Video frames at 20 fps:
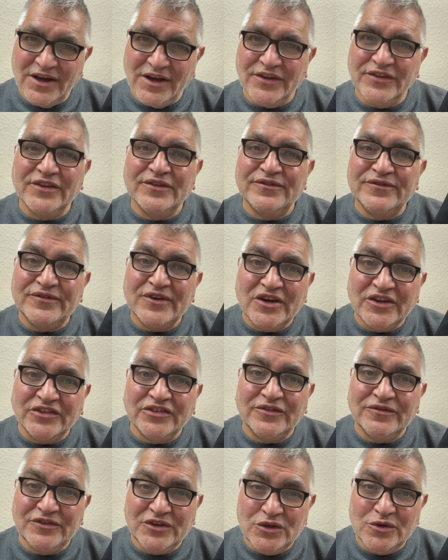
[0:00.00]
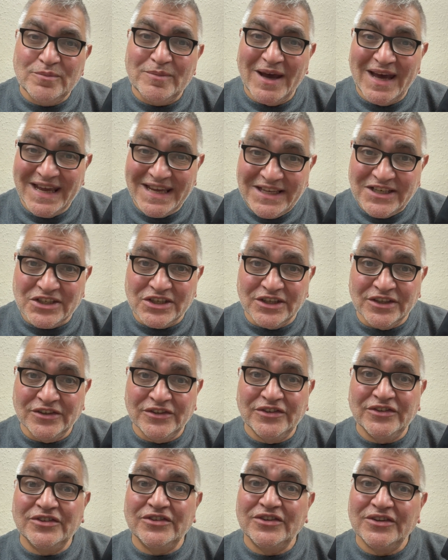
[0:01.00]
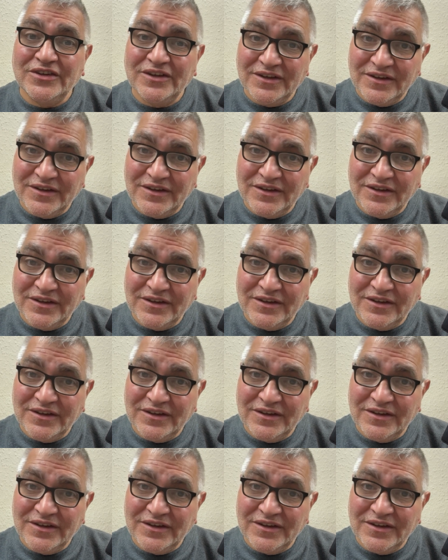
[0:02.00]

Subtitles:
the first few pages,